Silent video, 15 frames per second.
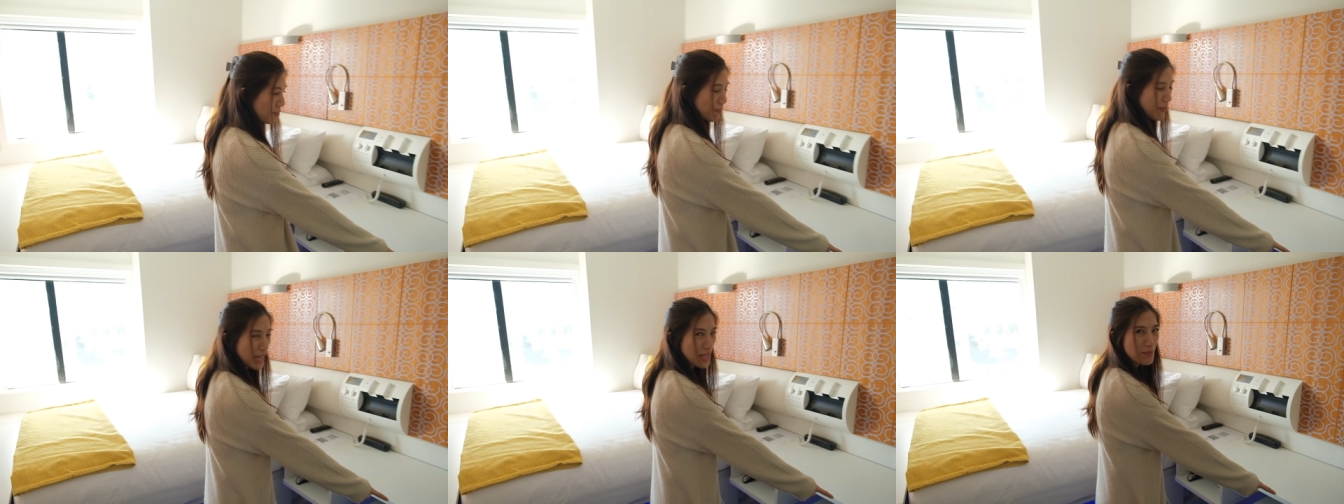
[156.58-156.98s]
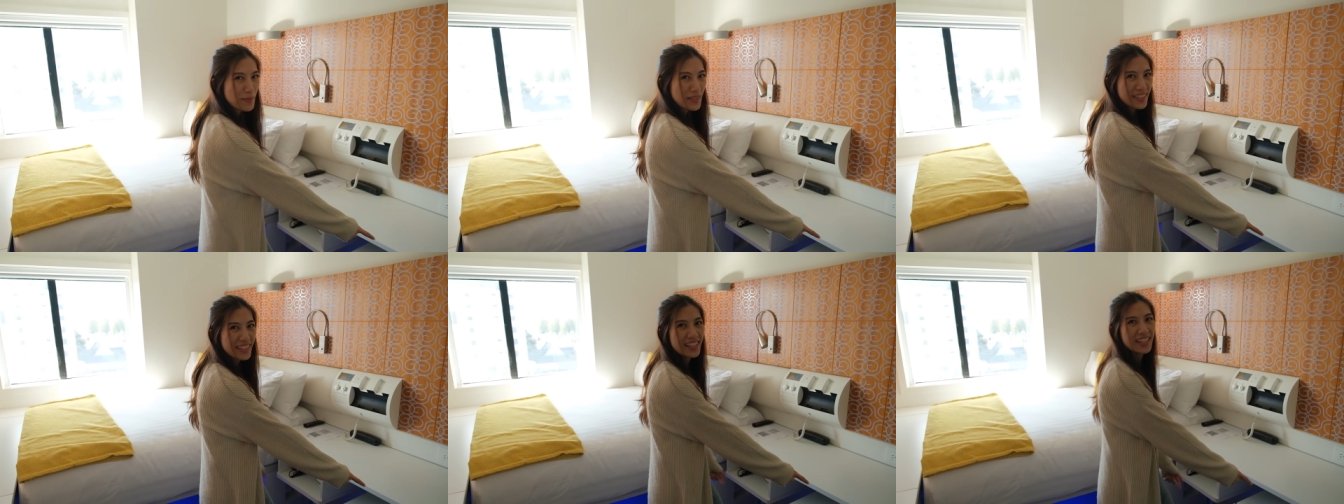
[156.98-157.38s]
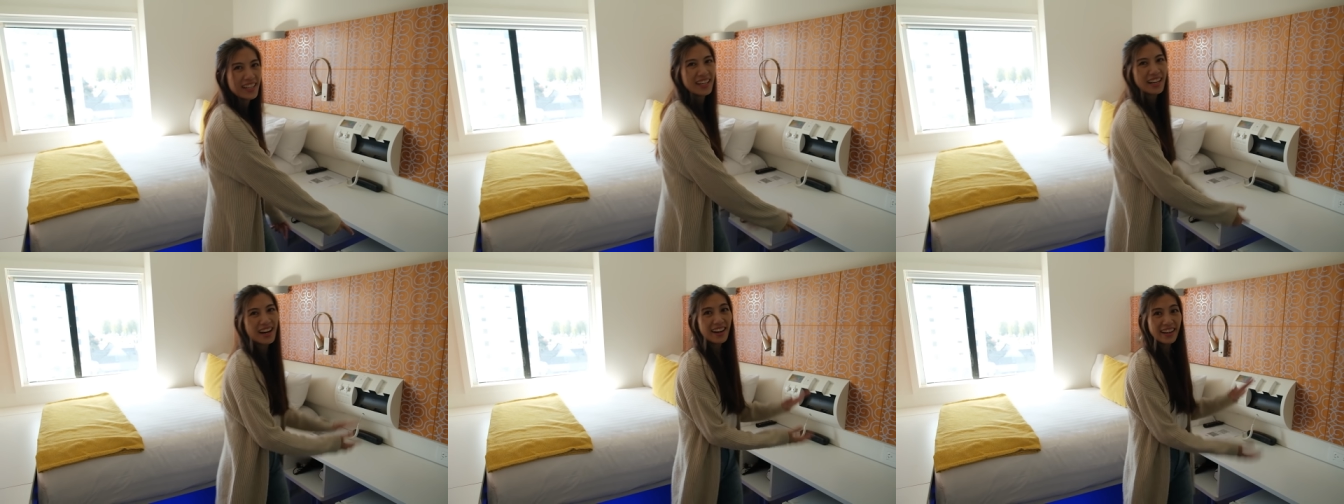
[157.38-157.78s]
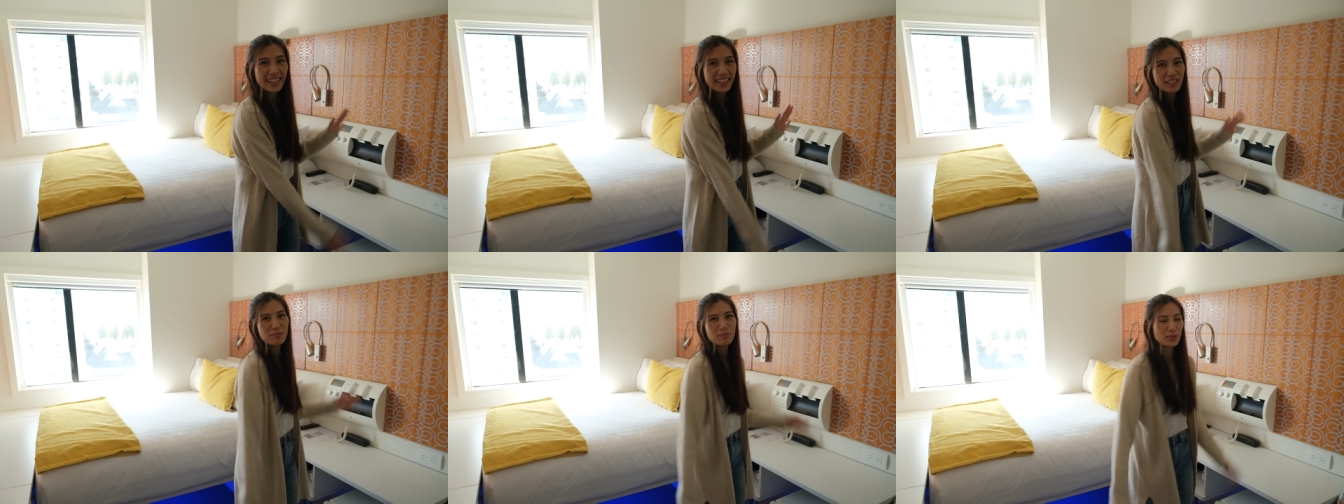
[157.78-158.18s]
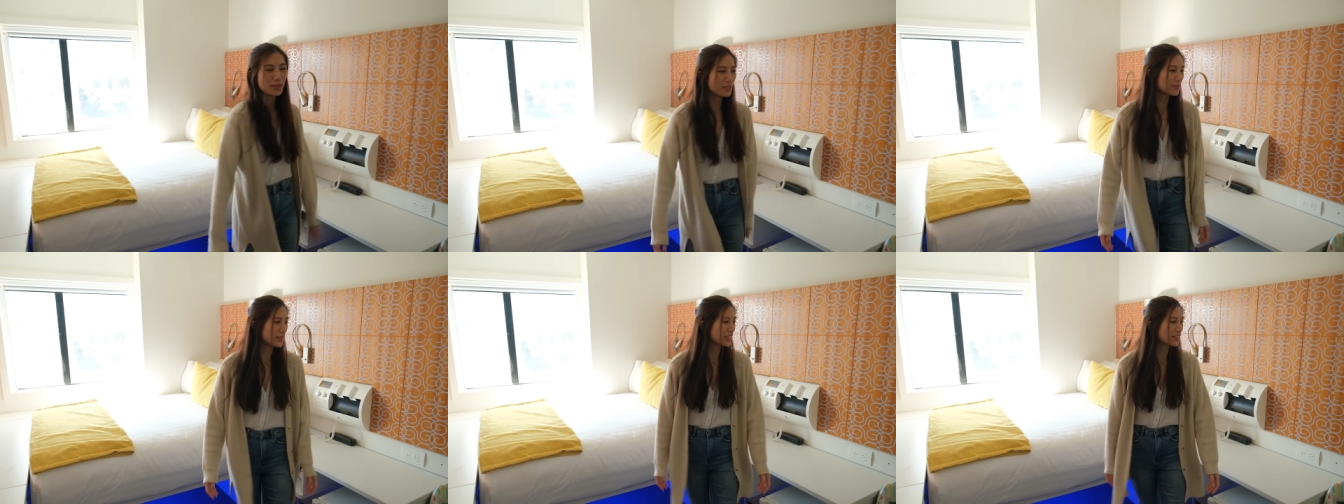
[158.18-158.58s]
baby ironing
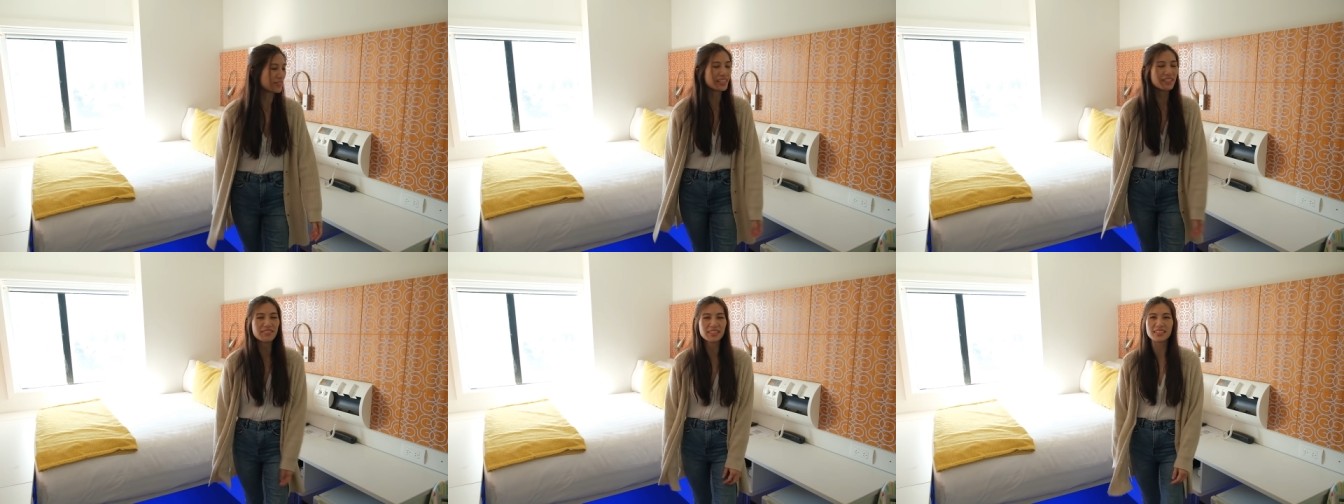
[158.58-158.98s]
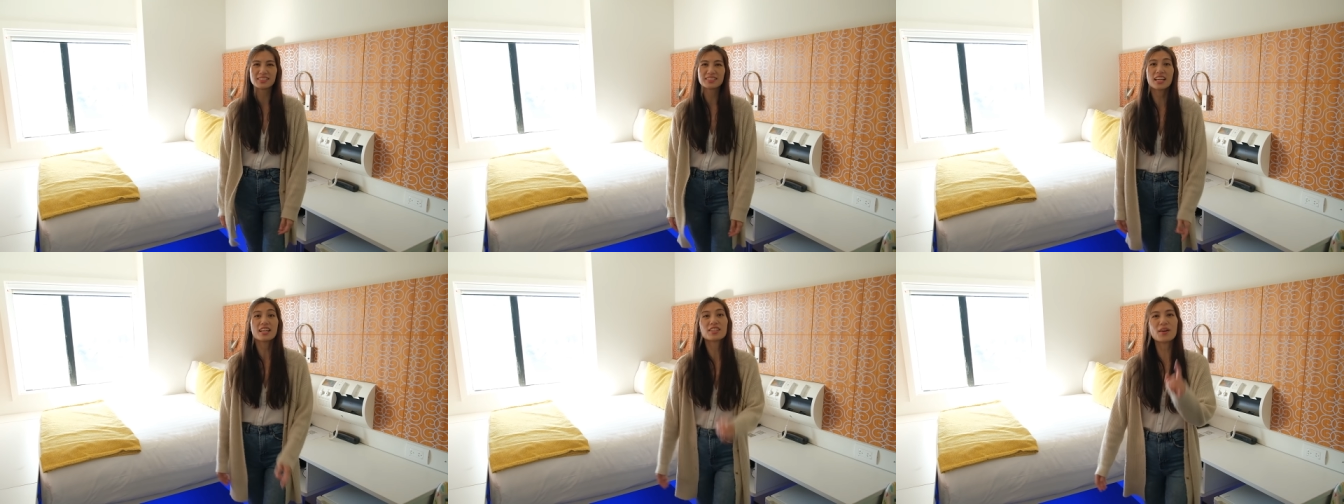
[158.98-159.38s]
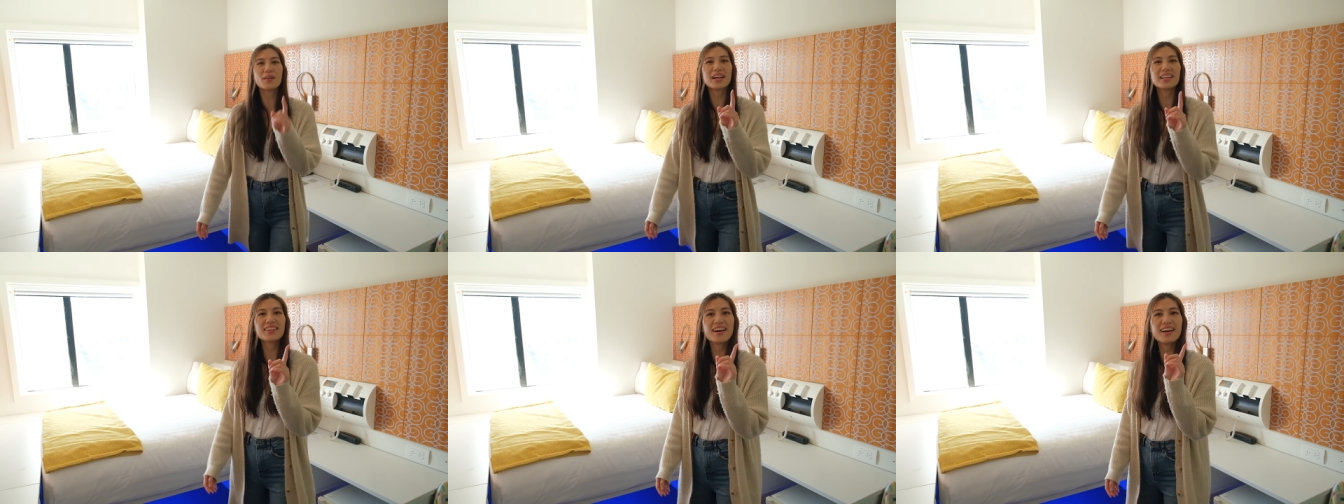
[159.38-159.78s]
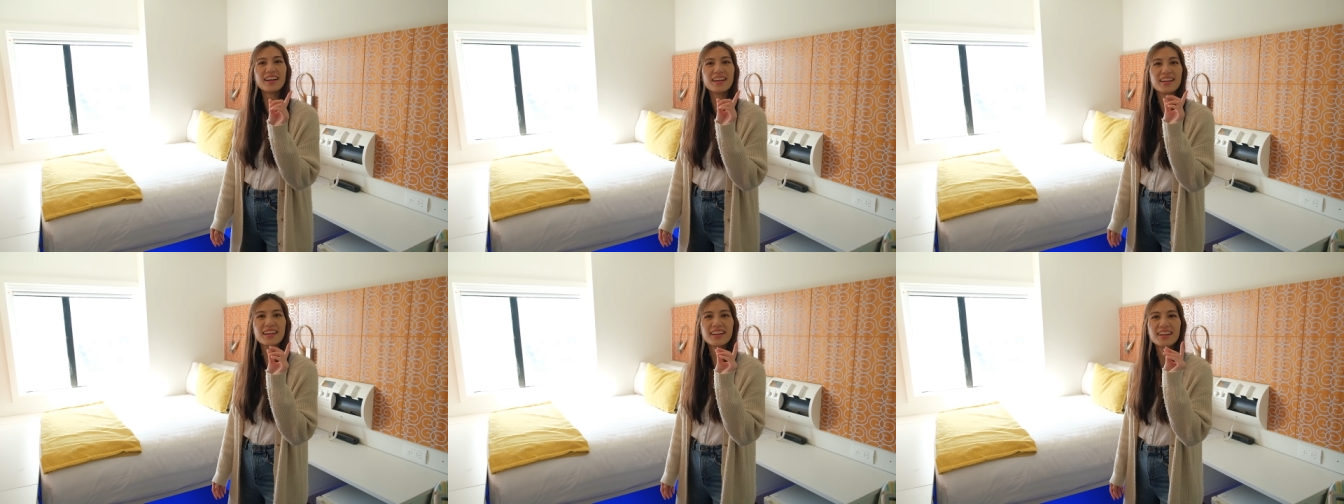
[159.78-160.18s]
board, which we never used. No, I lied.